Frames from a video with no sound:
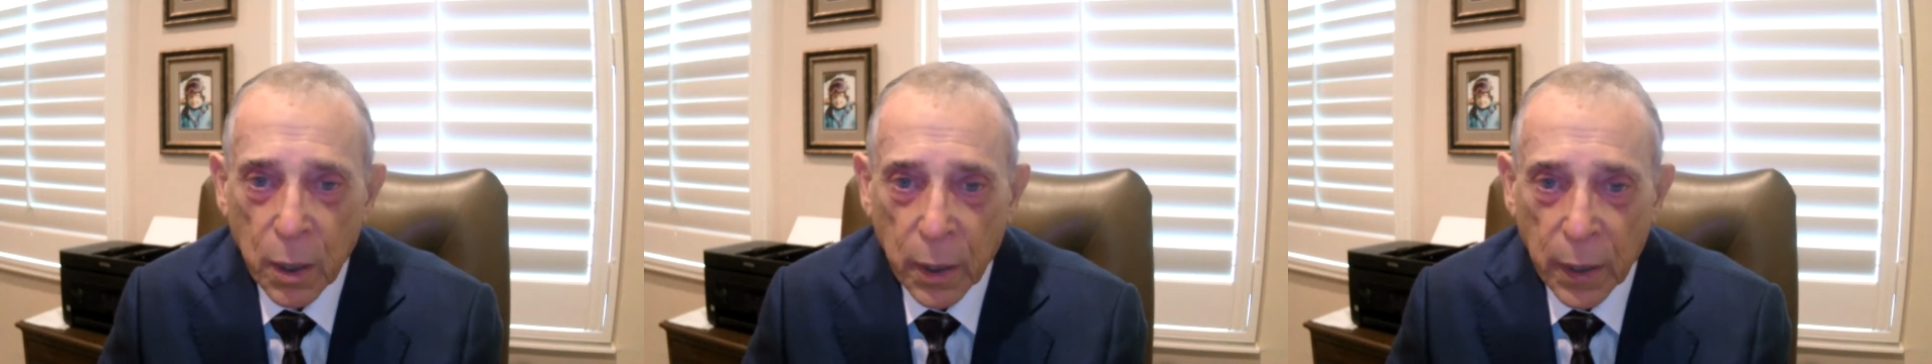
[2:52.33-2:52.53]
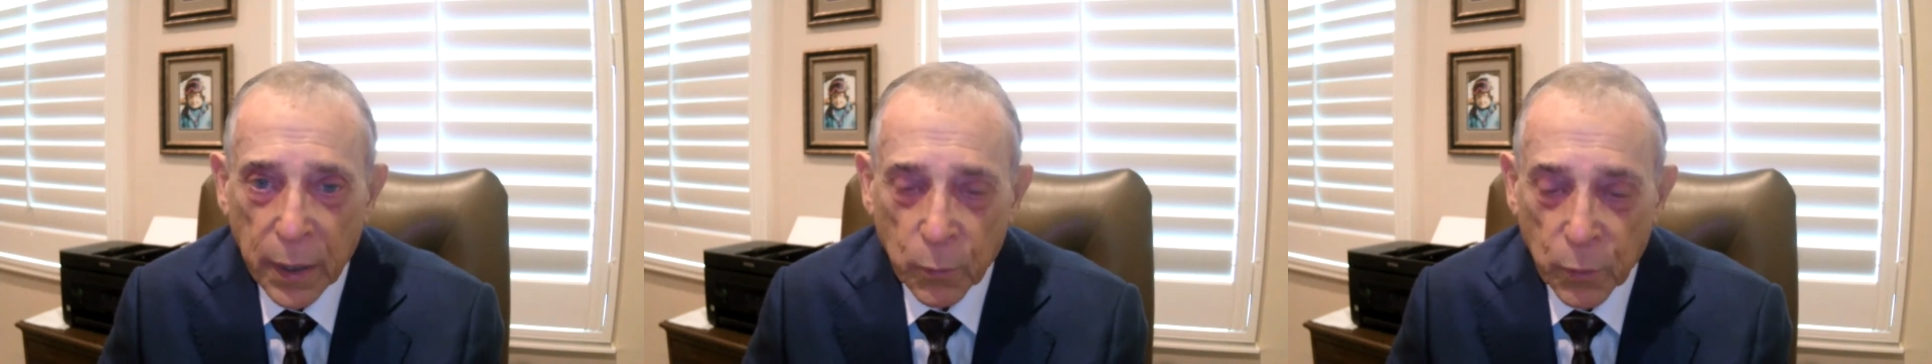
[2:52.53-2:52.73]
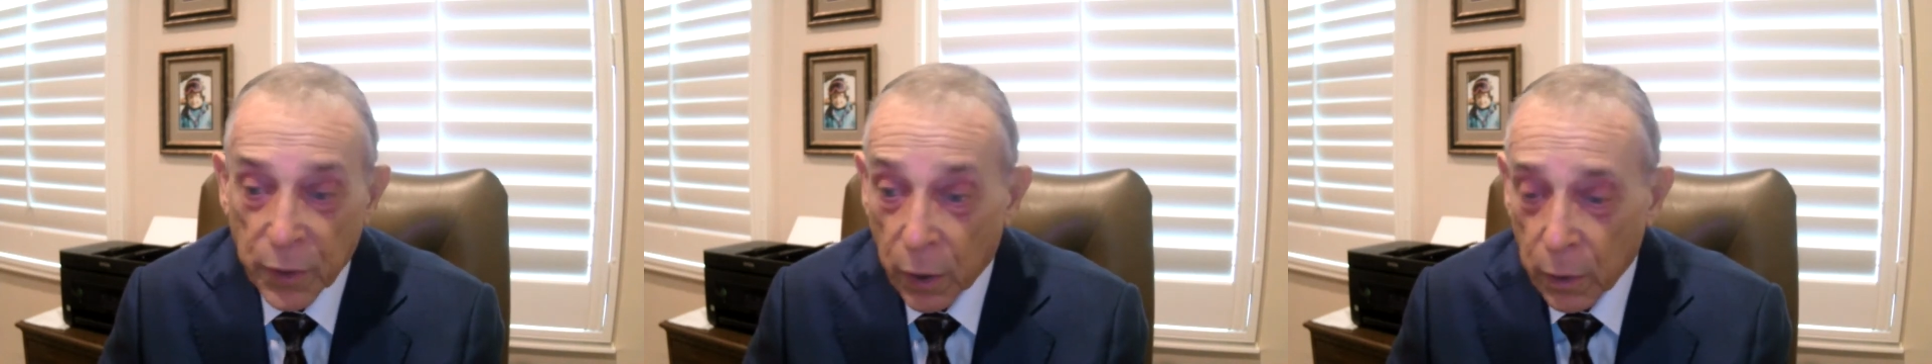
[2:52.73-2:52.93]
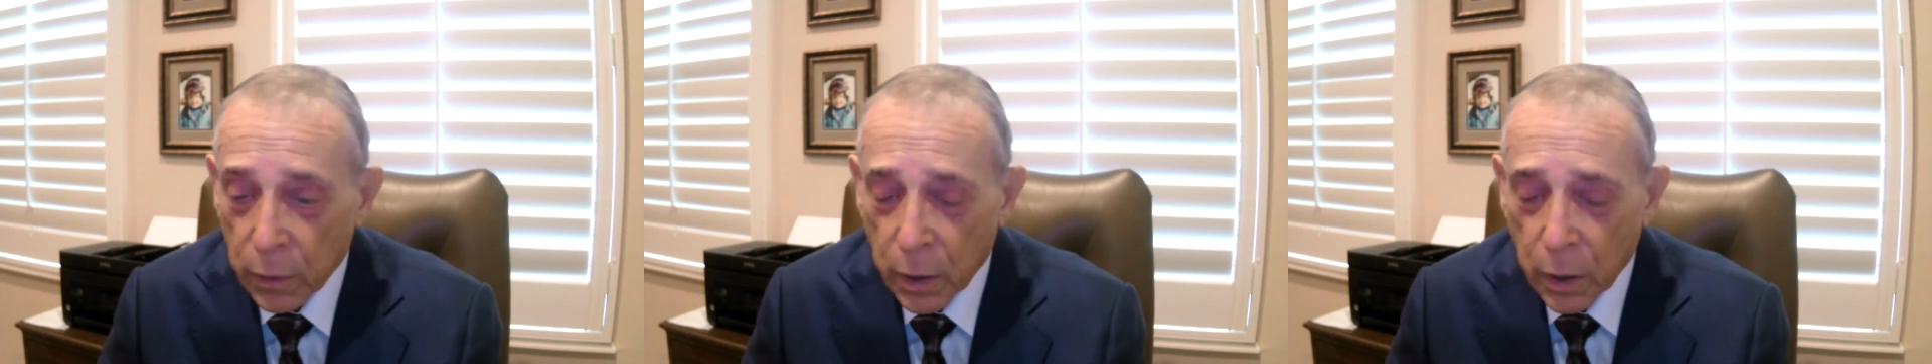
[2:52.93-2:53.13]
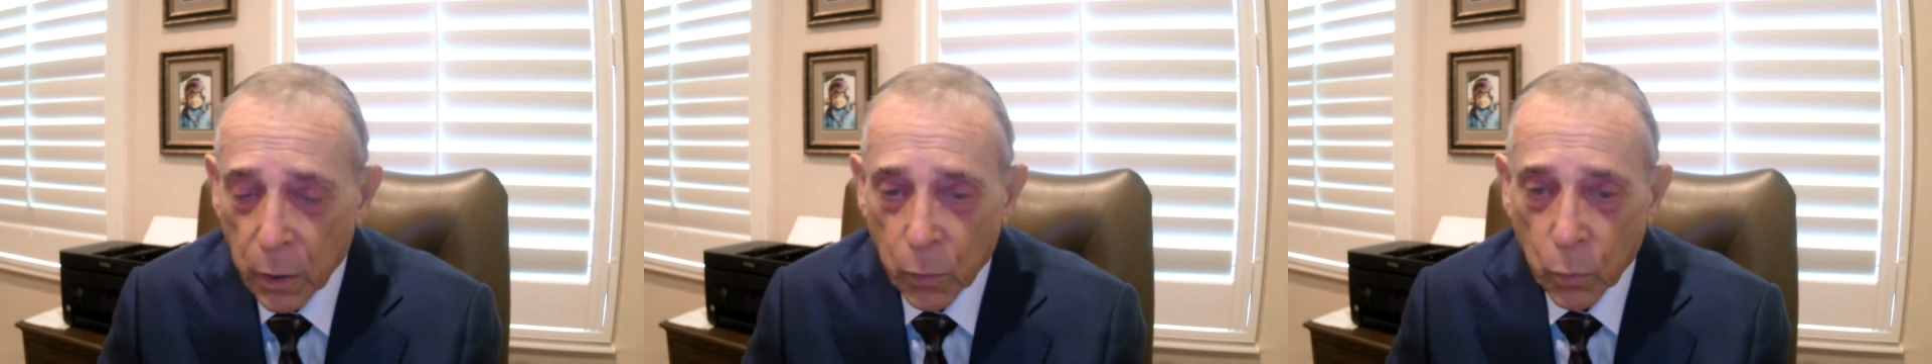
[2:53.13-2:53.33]
and
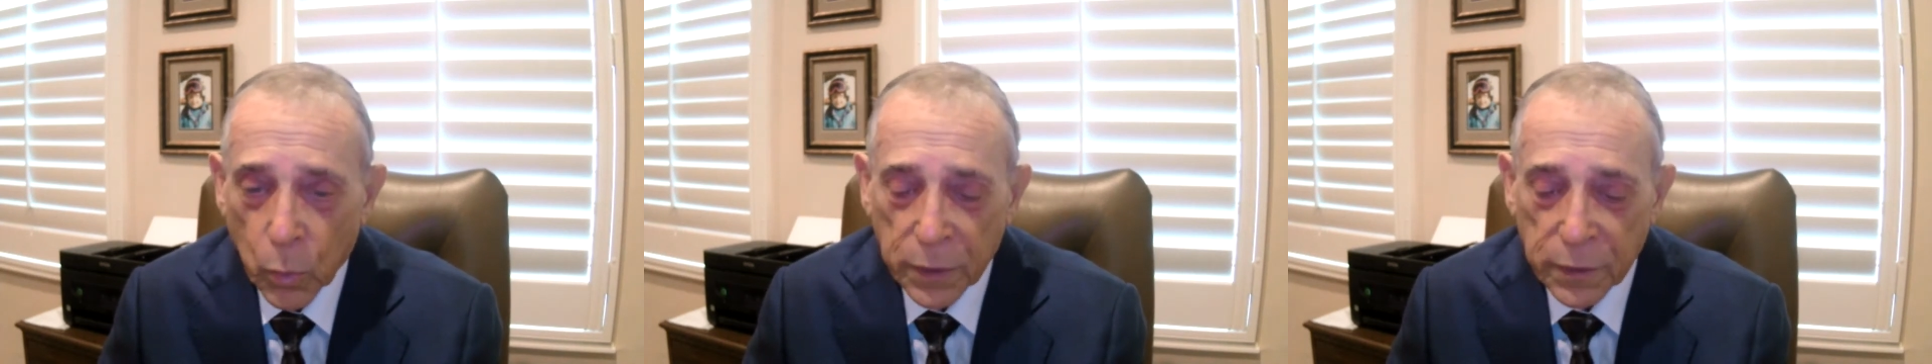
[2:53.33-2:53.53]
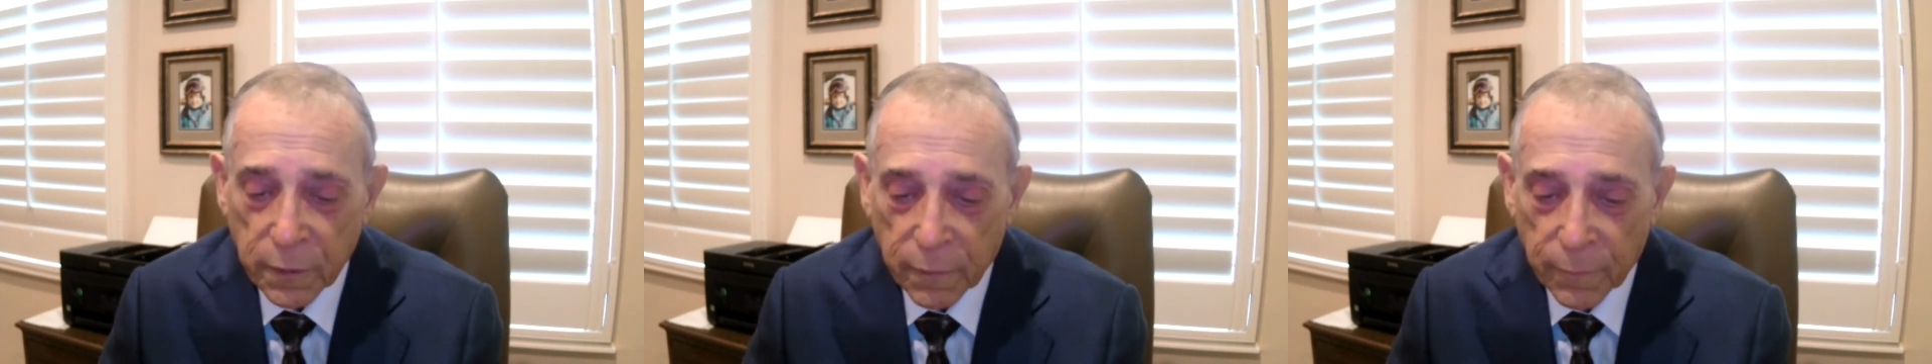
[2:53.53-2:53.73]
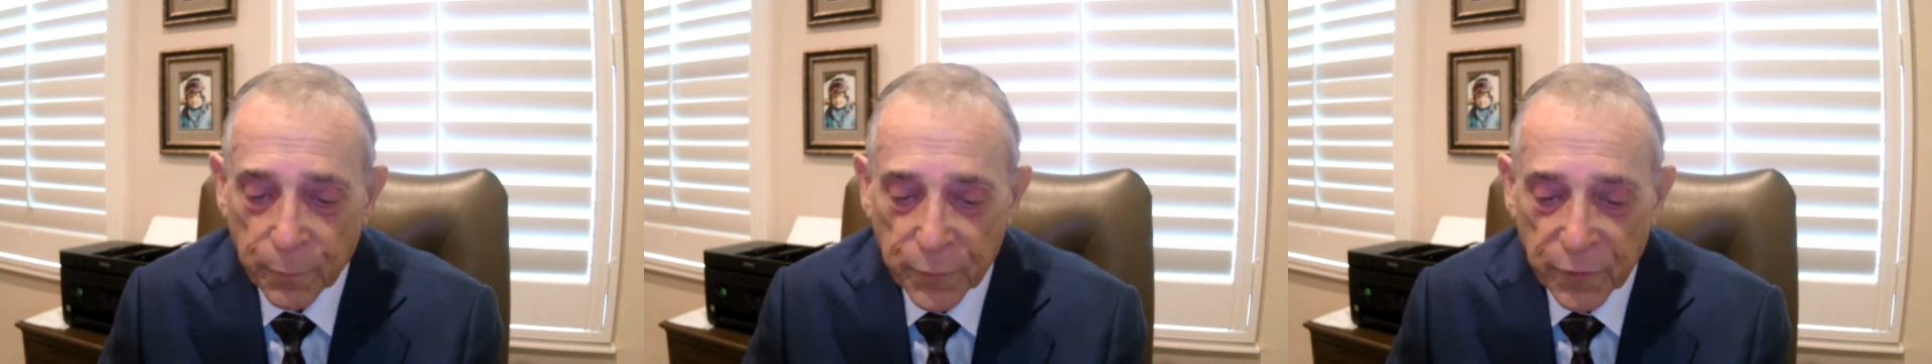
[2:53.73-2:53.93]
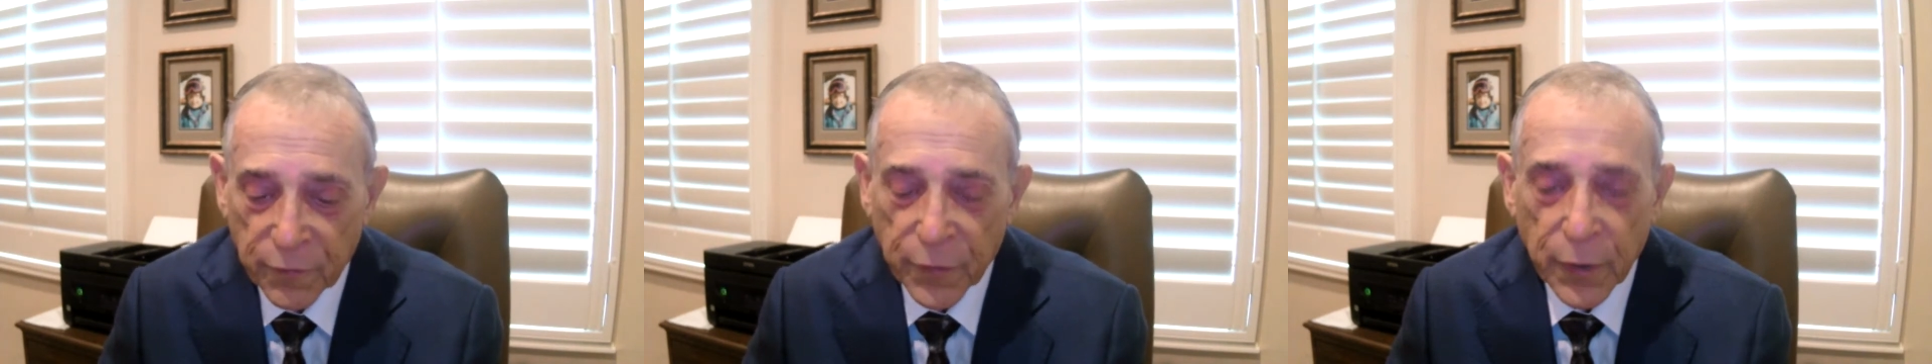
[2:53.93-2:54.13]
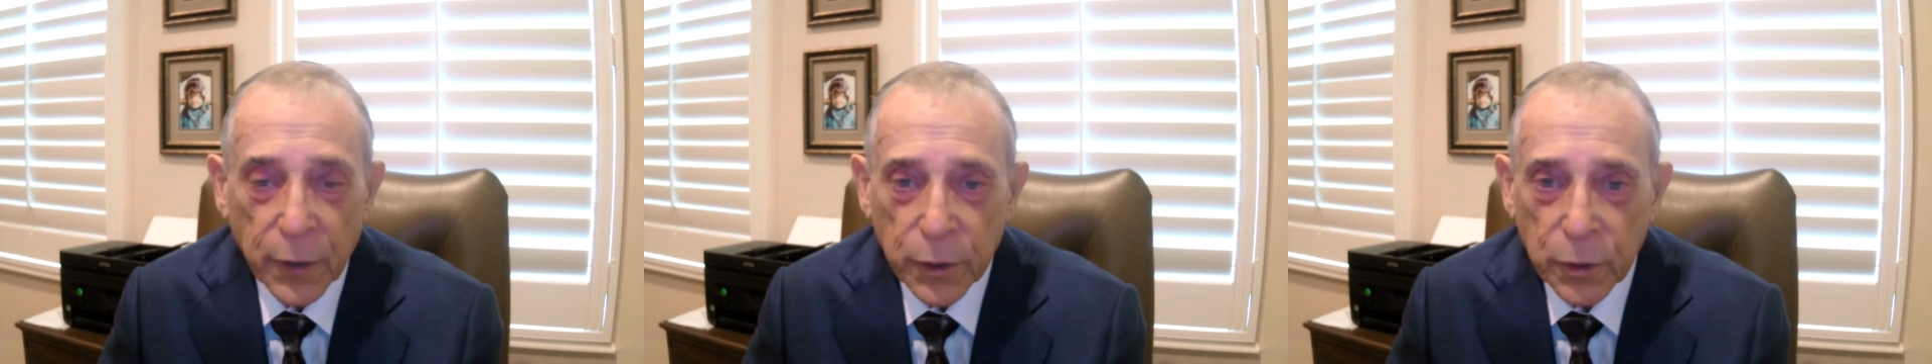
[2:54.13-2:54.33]
what the
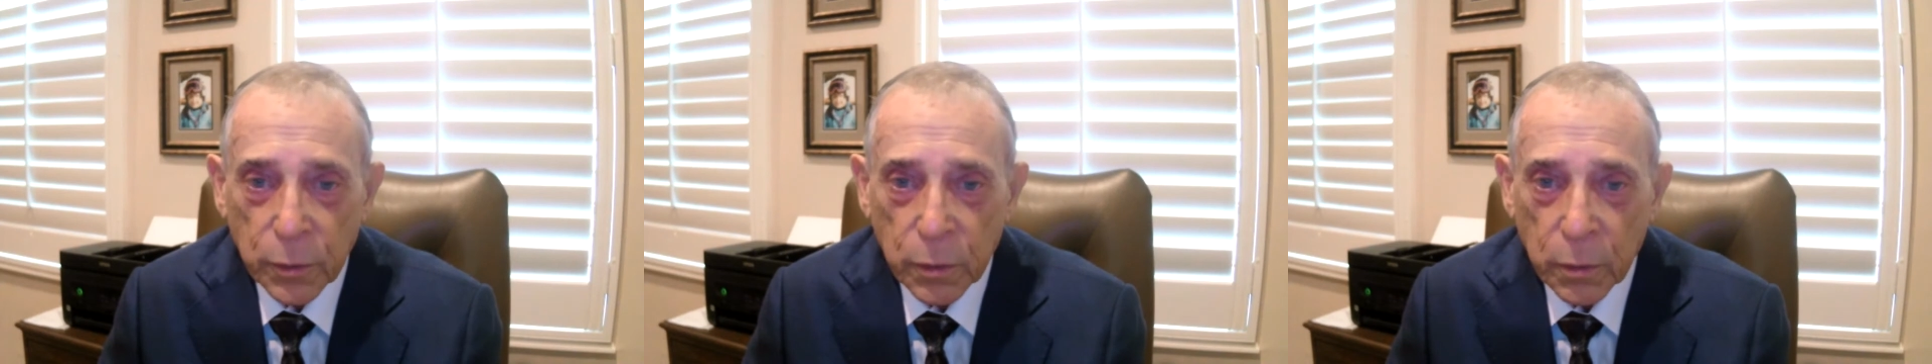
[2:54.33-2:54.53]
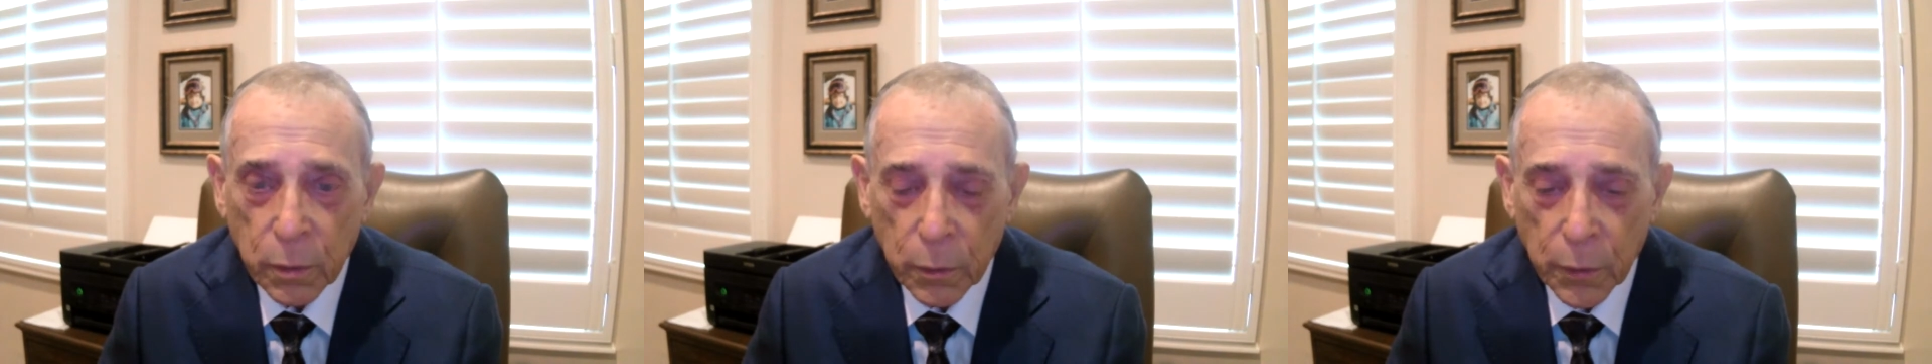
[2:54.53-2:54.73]
value,